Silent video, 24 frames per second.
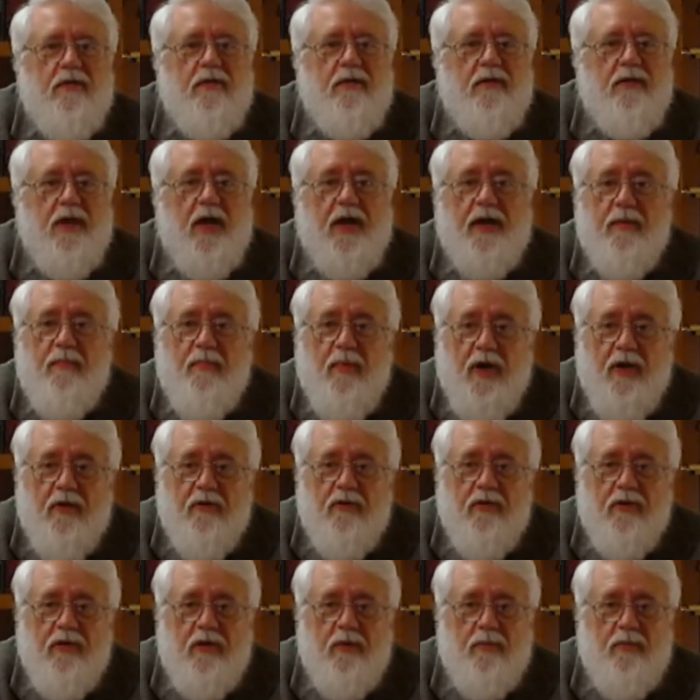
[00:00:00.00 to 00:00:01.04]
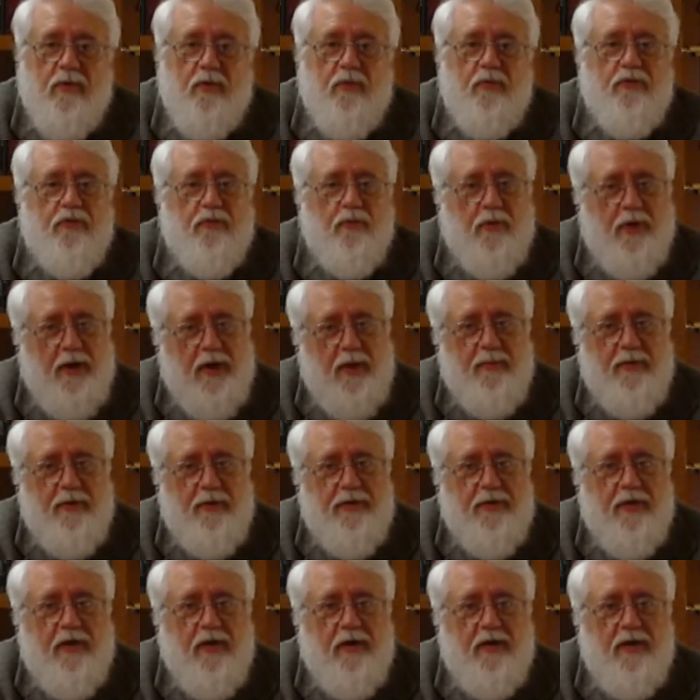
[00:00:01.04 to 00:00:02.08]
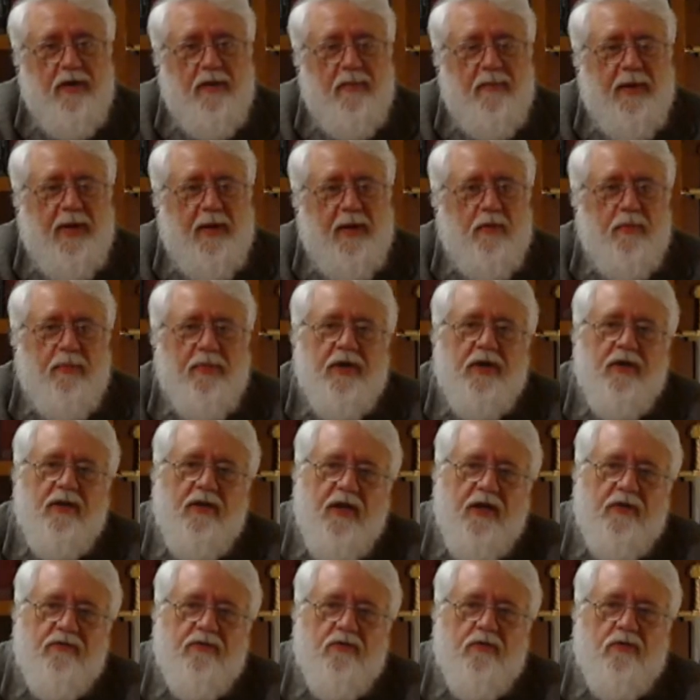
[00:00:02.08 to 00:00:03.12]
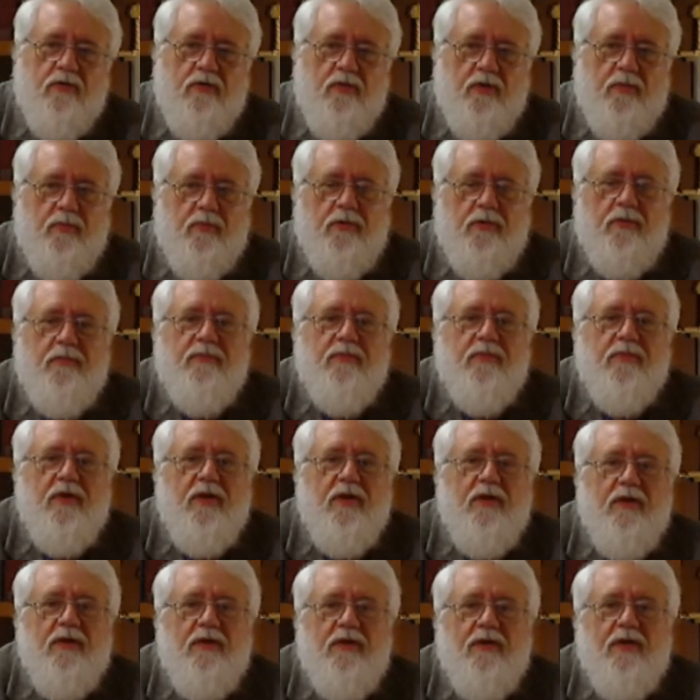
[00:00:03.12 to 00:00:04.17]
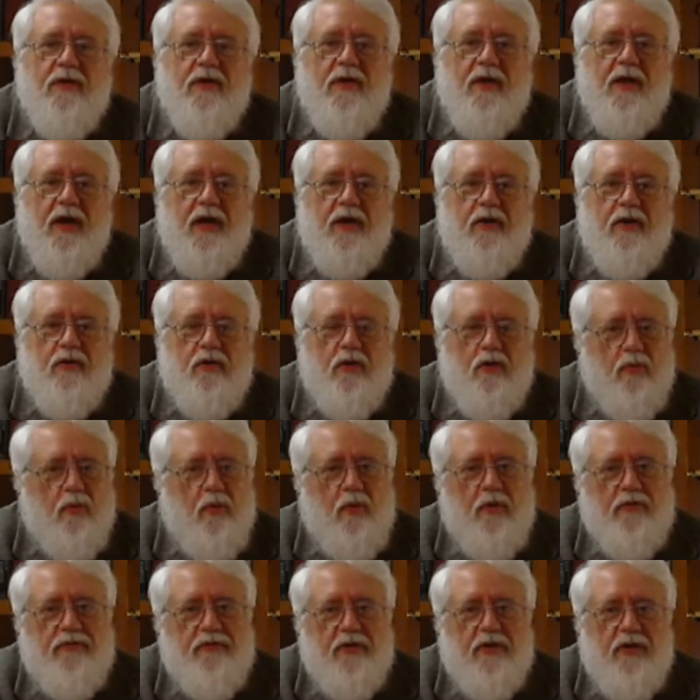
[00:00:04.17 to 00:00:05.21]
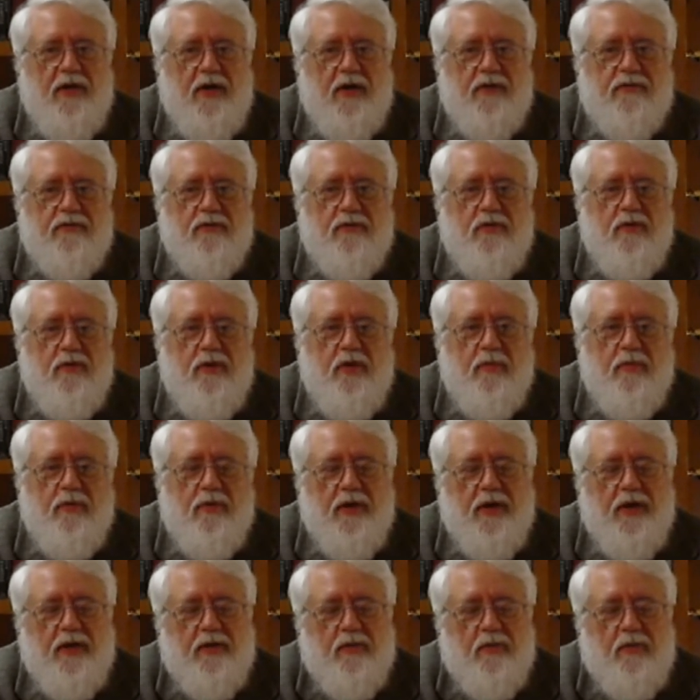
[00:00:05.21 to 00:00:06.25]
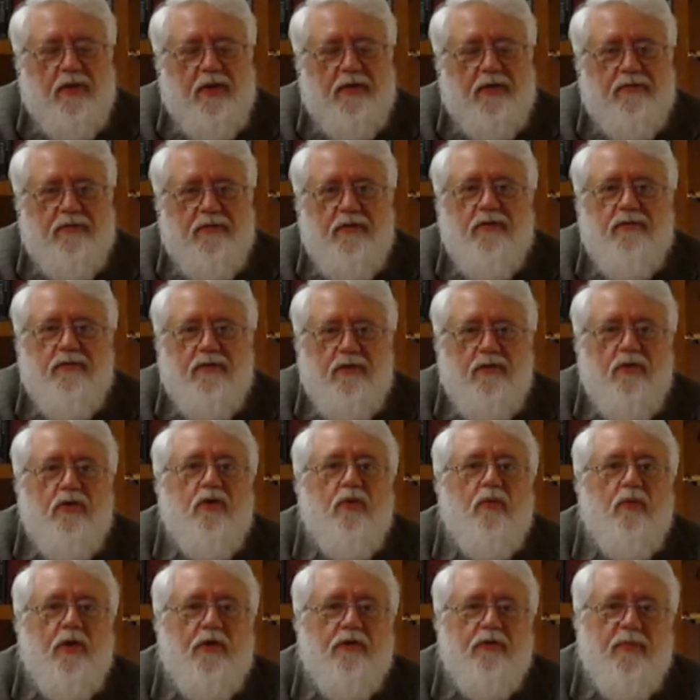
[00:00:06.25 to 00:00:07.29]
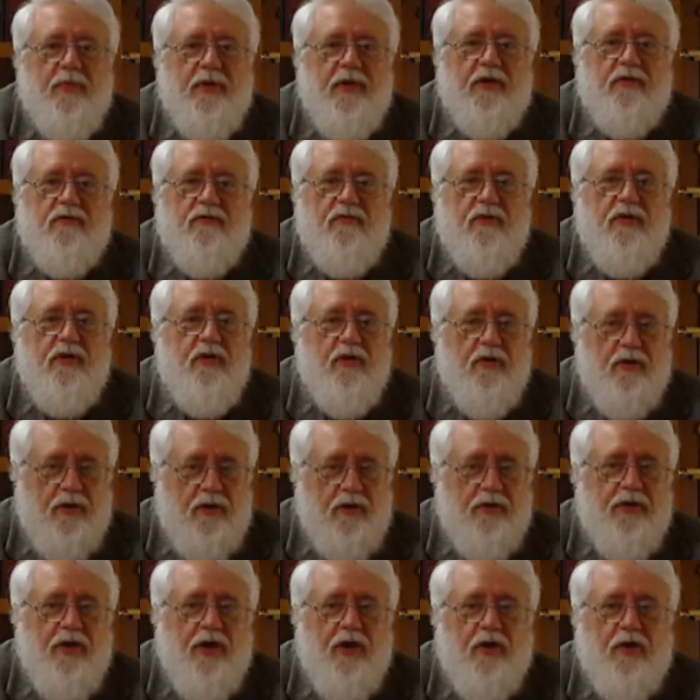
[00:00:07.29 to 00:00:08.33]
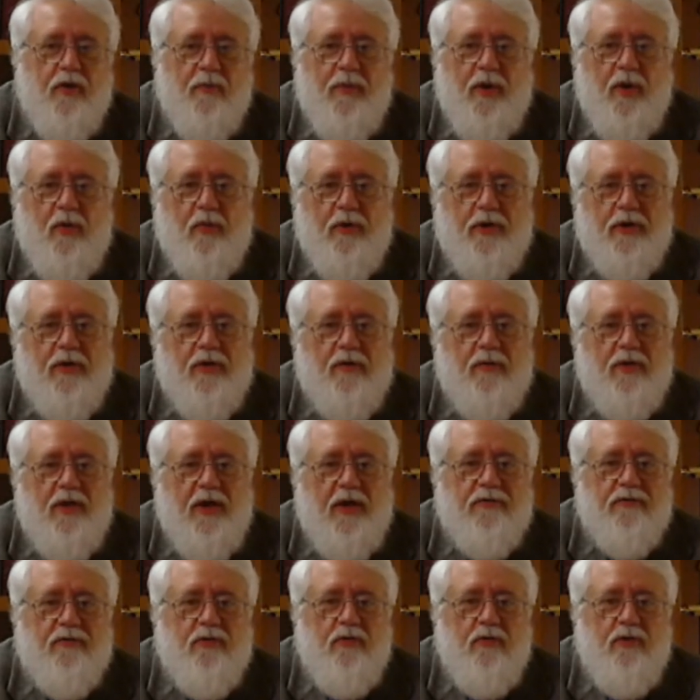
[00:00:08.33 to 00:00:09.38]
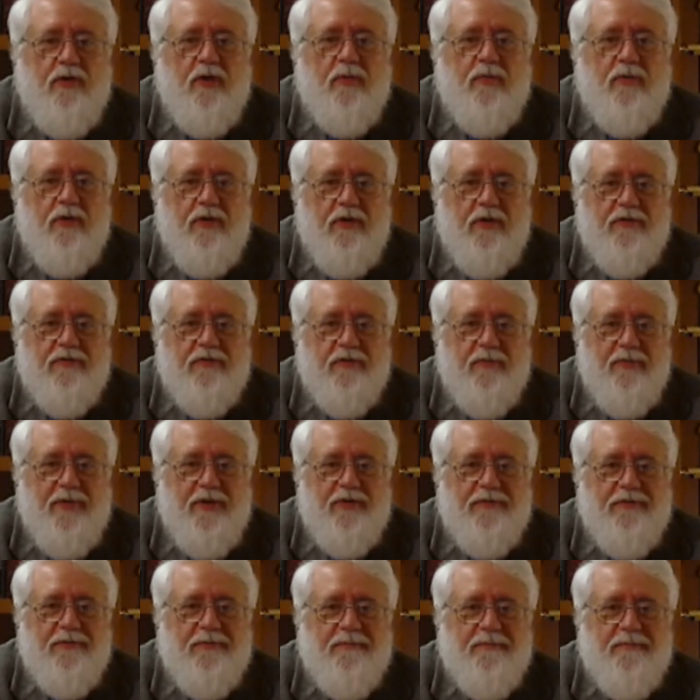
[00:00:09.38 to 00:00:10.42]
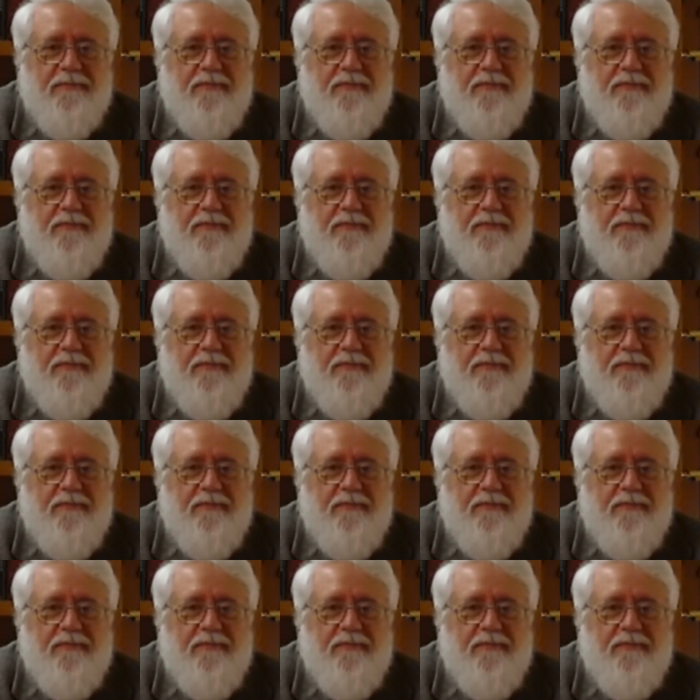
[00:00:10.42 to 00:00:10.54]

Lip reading: Not a modern liberal, which is what I've been talking about. I would be a classical liberal. And you go, well, what's a classical liberal? And I go, well, that's easy. You can watch my next video and I'll talk about what classical liberalism is.